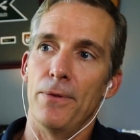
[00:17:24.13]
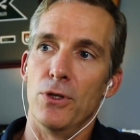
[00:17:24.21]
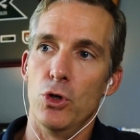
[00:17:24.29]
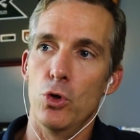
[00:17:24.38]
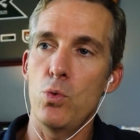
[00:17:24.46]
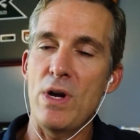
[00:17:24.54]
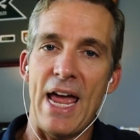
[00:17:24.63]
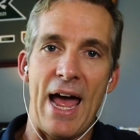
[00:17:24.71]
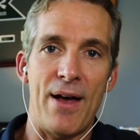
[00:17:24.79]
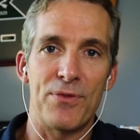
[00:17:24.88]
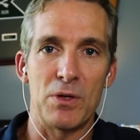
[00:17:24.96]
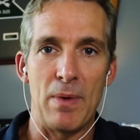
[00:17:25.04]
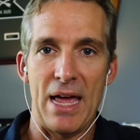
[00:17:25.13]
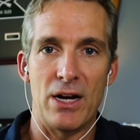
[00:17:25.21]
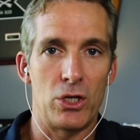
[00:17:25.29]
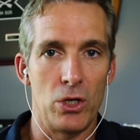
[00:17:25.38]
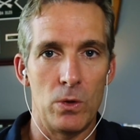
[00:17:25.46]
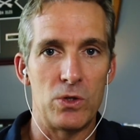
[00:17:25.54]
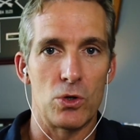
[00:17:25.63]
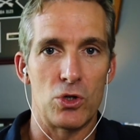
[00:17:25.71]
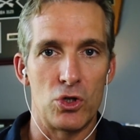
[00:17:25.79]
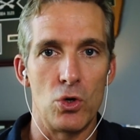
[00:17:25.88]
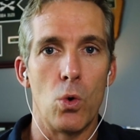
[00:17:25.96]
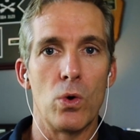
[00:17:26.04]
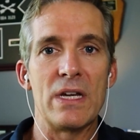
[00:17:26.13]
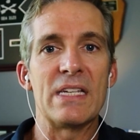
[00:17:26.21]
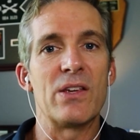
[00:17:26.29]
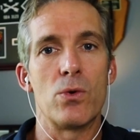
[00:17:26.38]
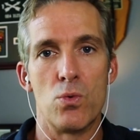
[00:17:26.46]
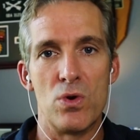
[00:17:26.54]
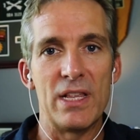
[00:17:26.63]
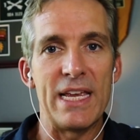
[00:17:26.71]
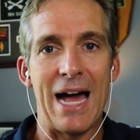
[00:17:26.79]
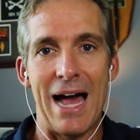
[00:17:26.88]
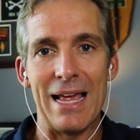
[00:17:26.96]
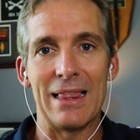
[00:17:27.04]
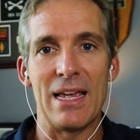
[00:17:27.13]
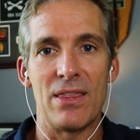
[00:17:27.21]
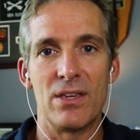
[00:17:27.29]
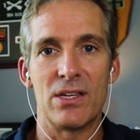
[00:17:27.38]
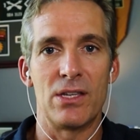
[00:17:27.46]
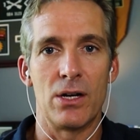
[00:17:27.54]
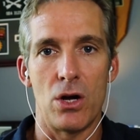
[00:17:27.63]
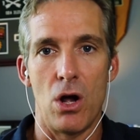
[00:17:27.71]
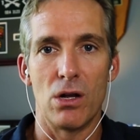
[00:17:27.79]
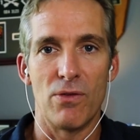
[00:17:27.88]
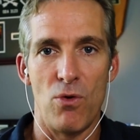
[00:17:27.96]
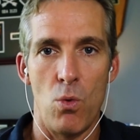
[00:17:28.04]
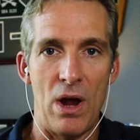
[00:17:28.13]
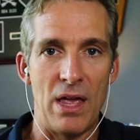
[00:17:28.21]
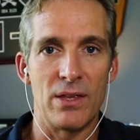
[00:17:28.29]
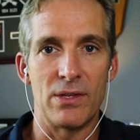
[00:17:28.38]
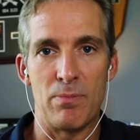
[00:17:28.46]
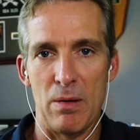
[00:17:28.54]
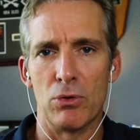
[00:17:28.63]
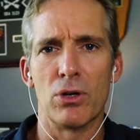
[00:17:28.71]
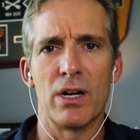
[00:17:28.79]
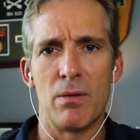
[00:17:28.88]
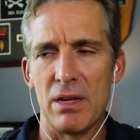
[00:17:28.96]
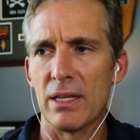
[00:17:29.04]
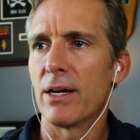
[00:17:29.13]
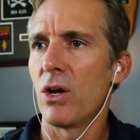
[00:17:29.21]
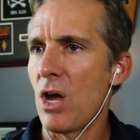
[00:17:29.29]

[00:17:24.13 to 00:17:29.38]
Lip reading: Do we have some anecdotes or stories that really highlight this in a colorful way that people are going to be like,